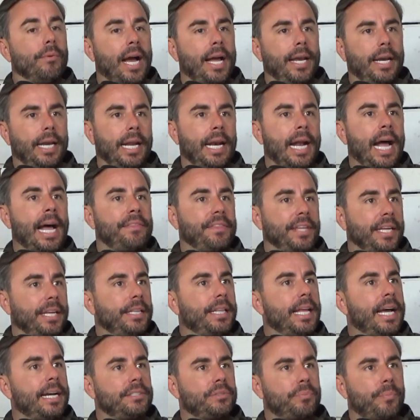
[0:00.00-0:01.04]
Right. And I
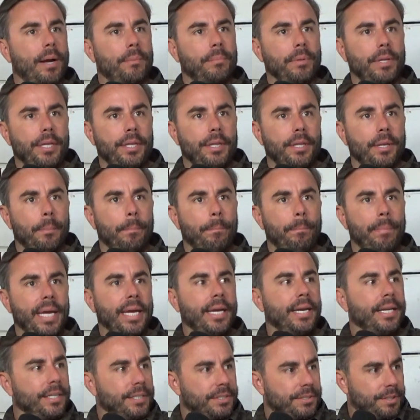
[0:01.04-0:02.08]
think that's probably the
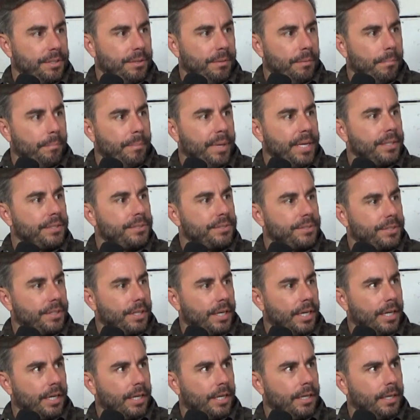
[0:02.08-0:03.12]
biggest what's
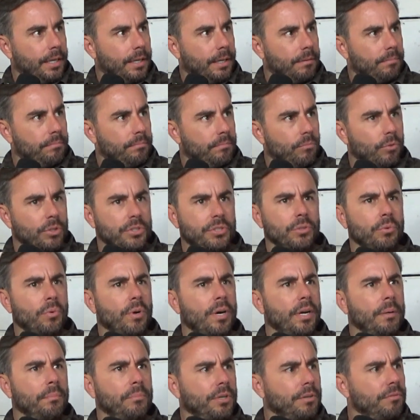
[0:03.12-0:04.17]
the
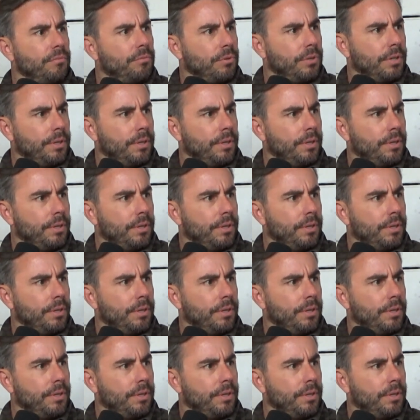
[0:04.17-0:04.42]
word I'm looking for?